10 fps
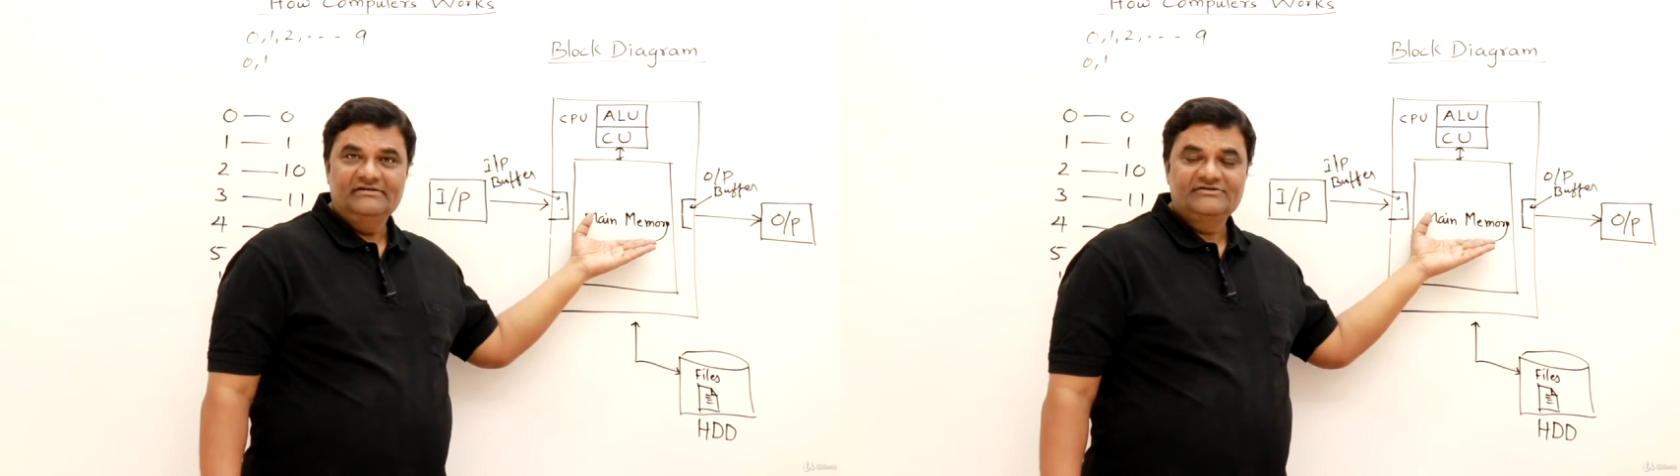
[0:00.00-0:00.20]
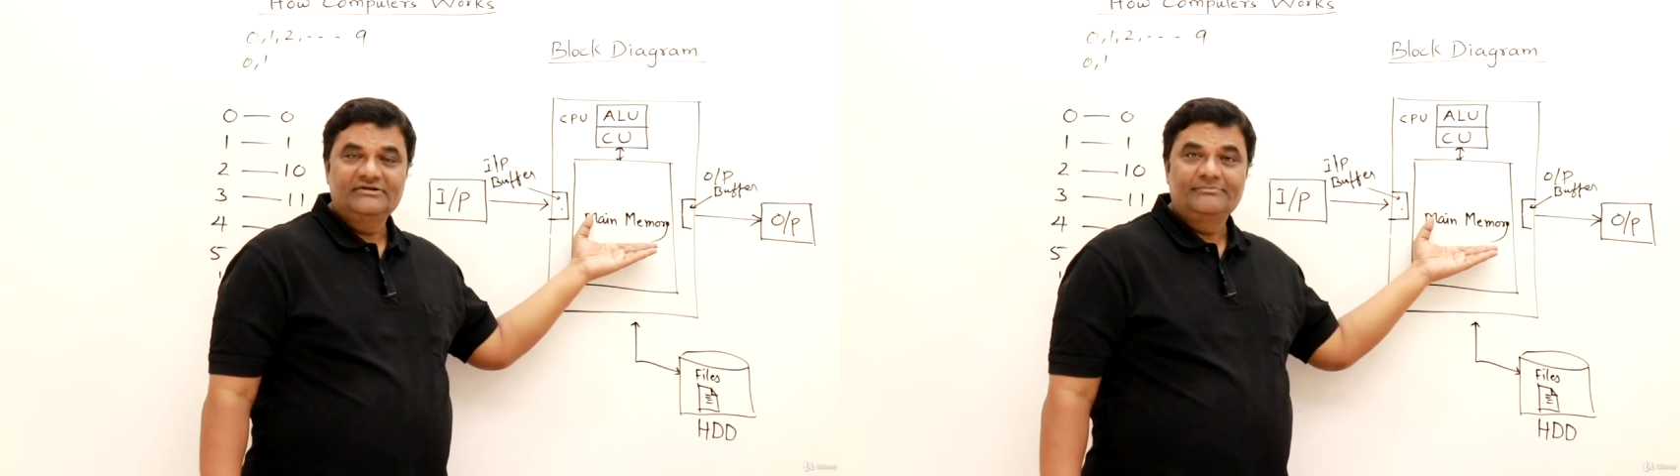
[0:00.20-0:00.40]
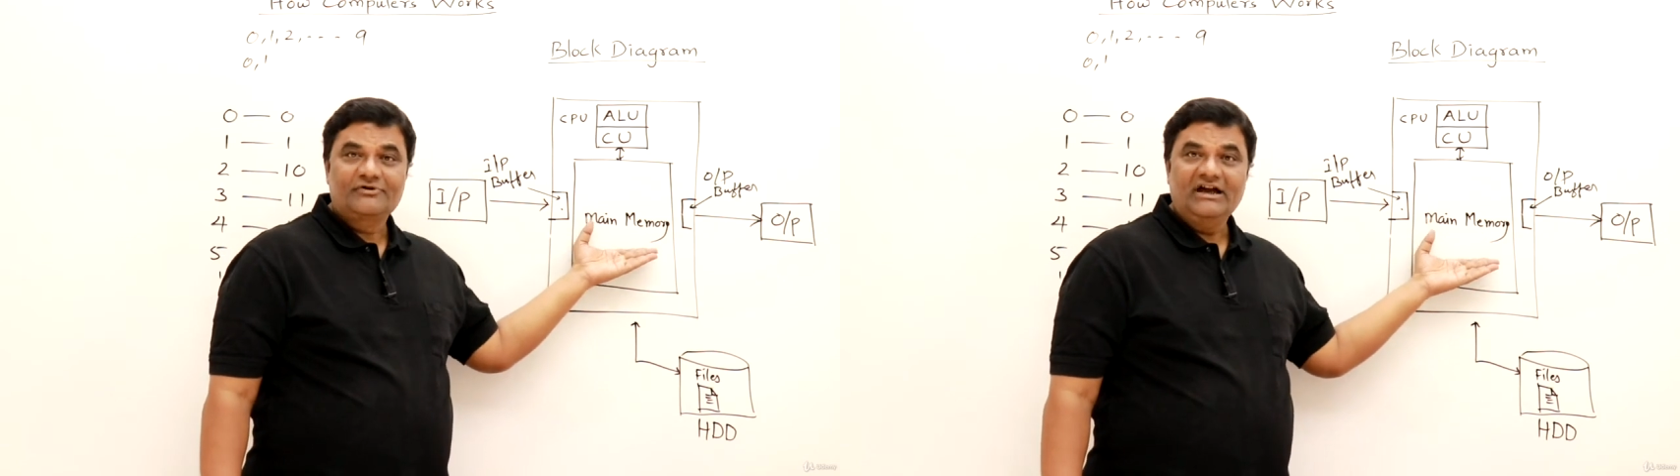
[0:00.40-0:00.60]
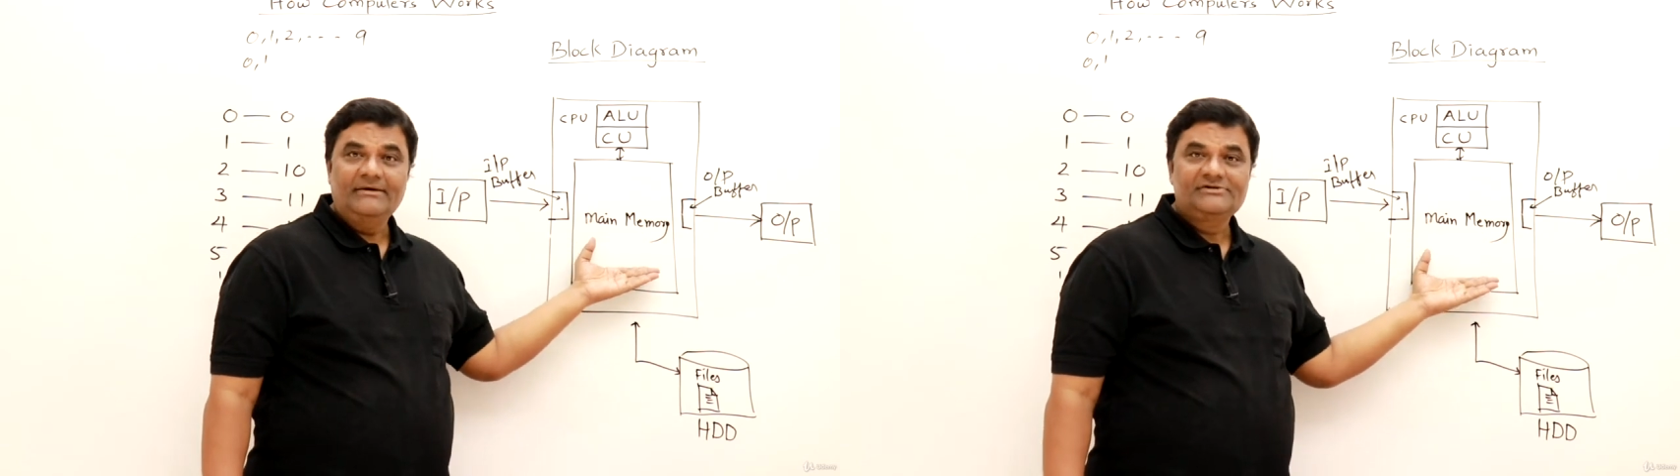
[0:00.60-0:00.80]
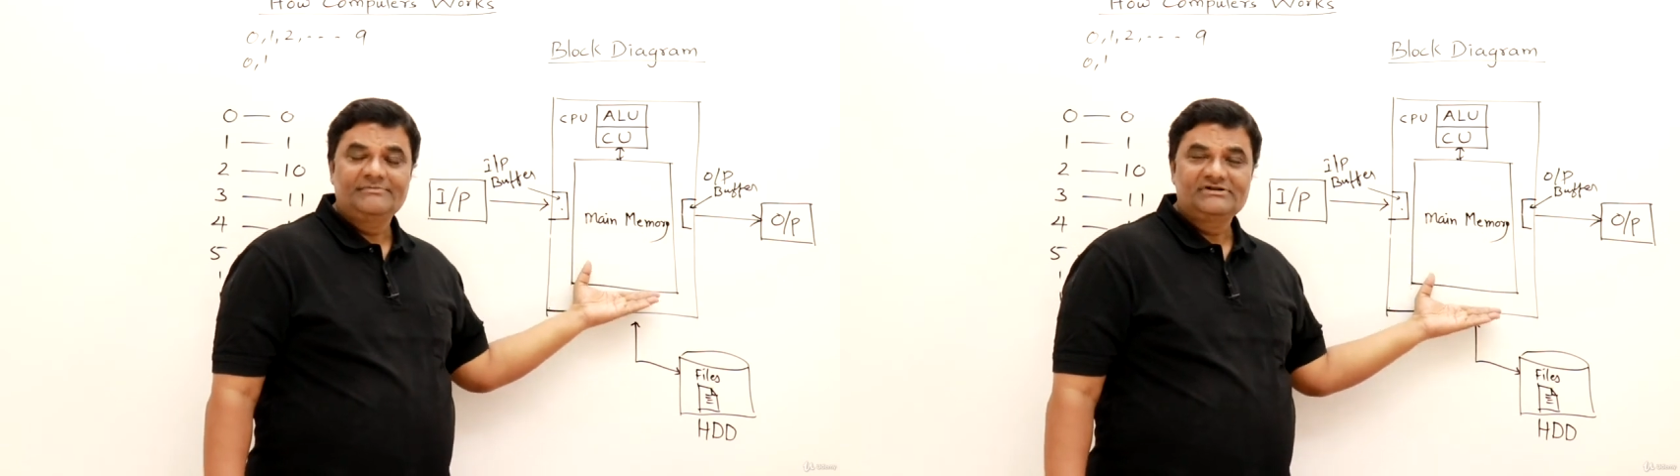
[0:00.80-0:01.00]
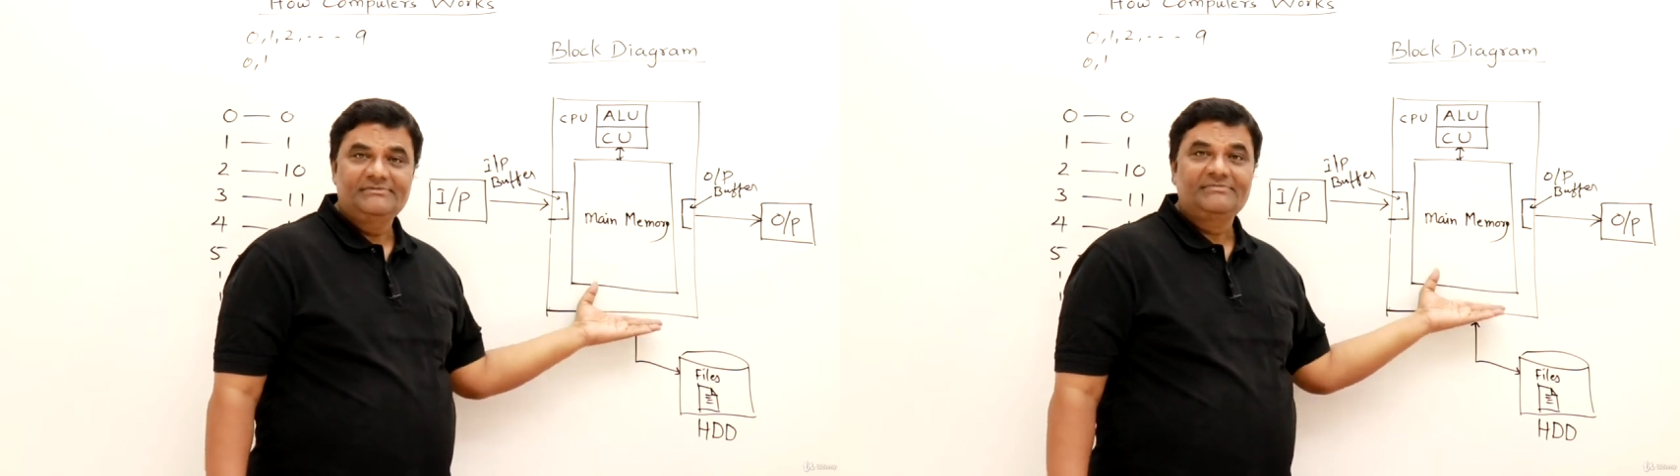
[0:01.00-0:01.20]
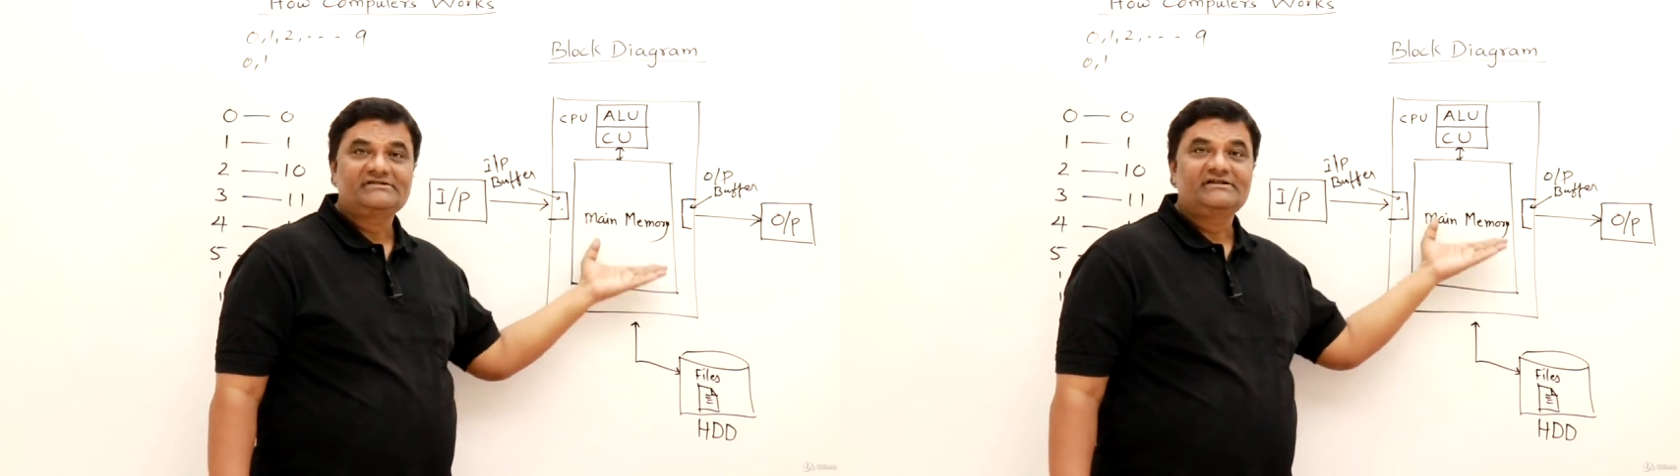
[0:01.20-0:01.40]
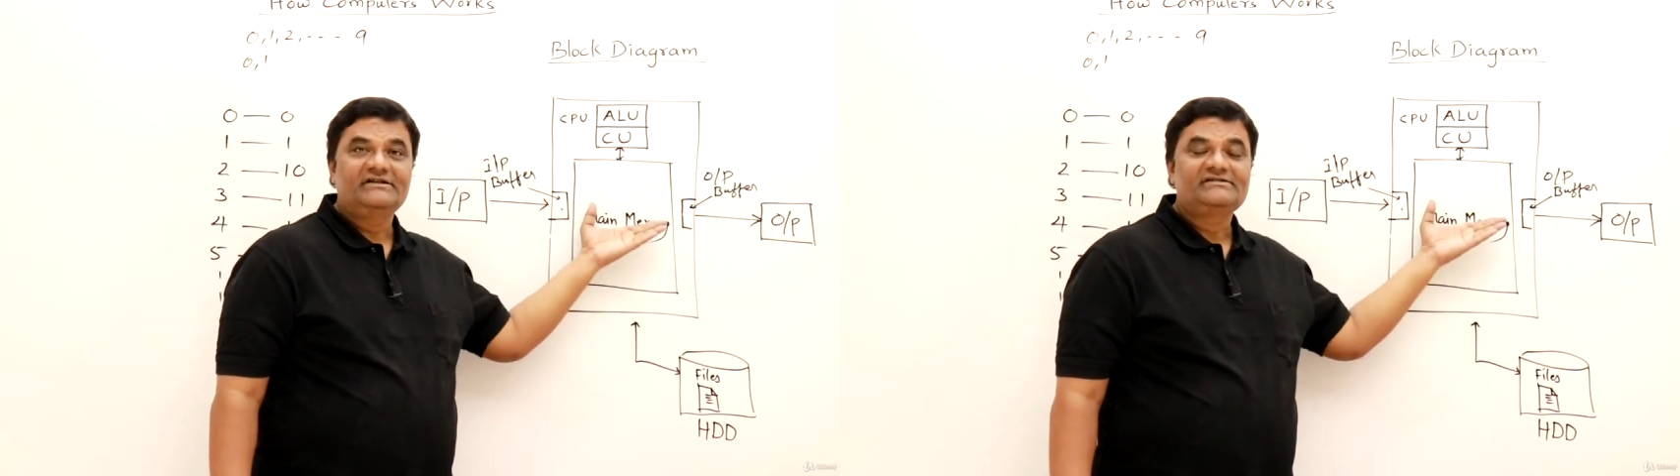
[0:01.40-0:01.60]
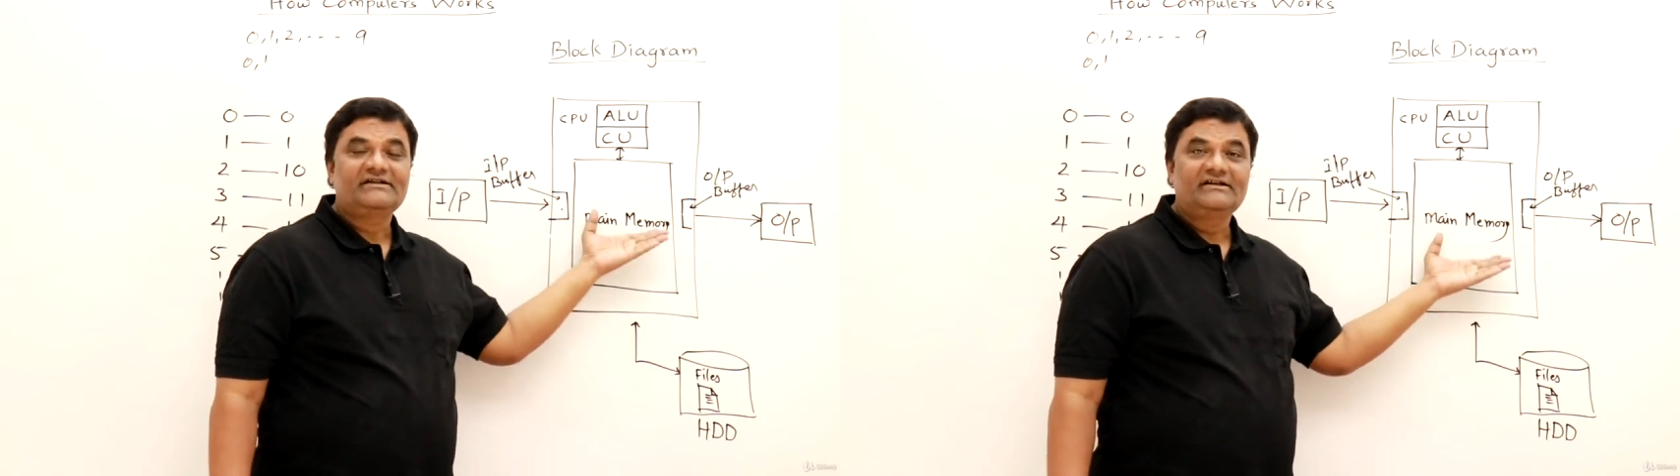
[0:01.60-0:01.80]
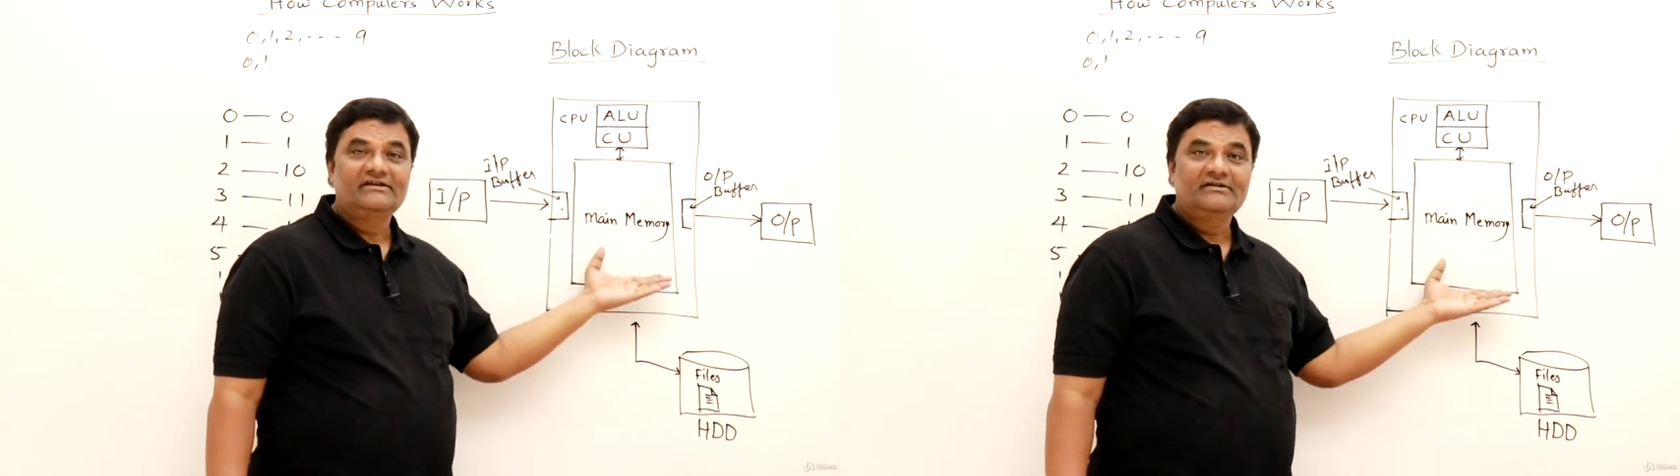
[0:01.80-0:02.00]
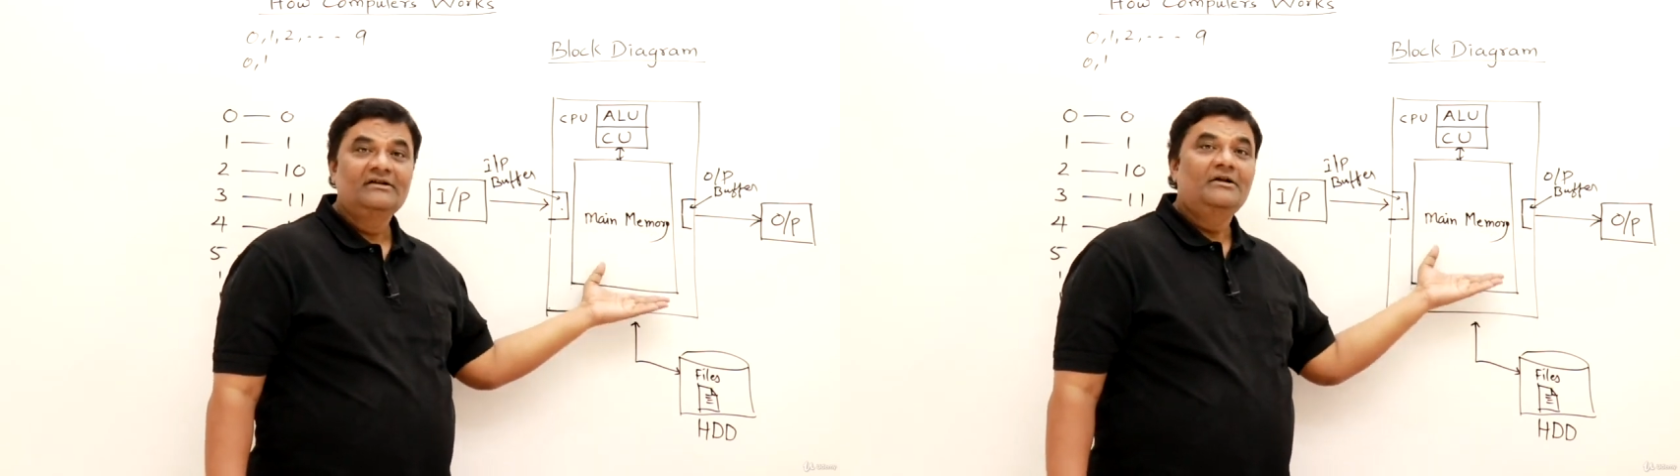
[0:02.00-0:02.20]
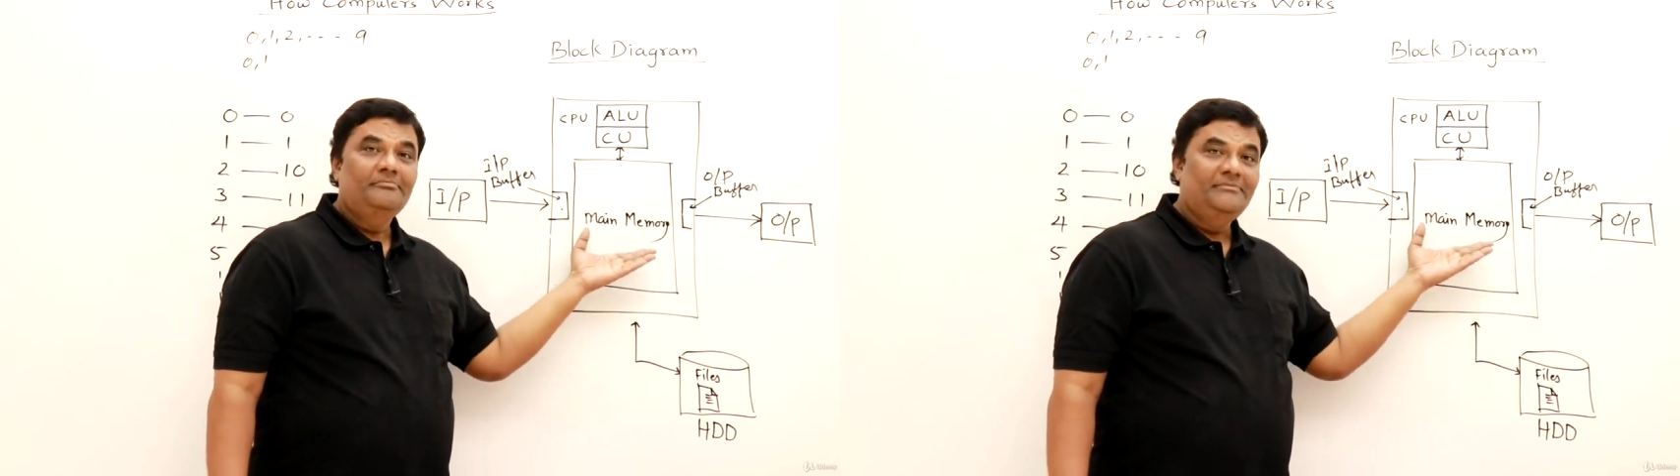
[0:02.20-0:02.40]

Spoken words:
So the programs must be present inside the